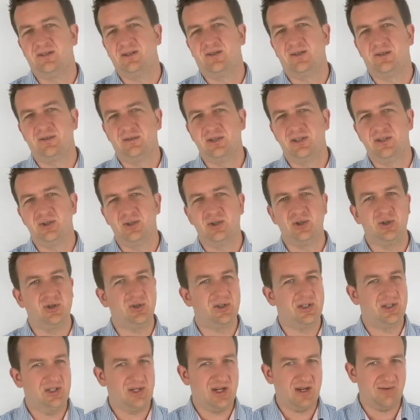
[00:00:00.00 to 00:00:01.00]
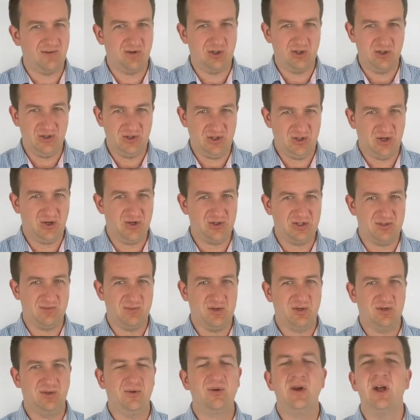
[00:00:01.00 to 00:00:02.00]
not ensure that you have a good
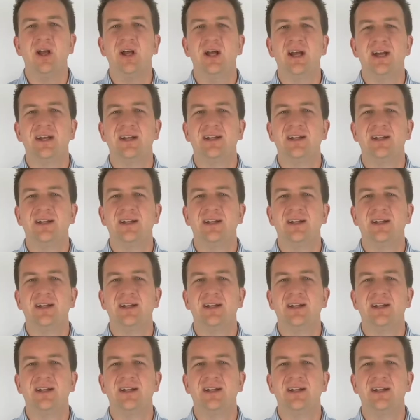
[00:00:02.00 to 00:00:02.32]
cost model,